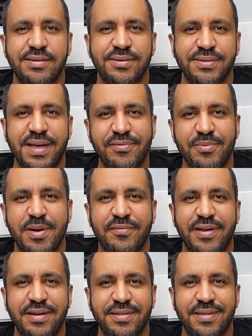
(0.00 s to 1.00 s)
so time for my
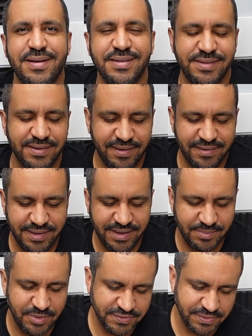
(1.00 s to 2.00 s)
final thoughts on the
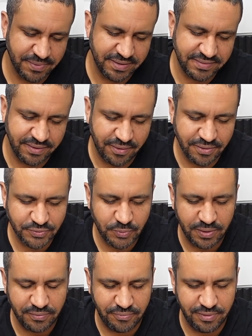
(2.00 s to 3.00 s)
Moza Racing
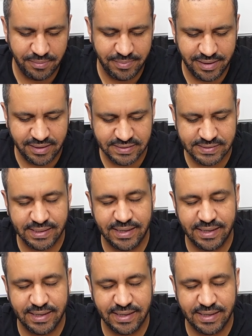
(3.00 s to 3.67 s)
R12 wheelbase.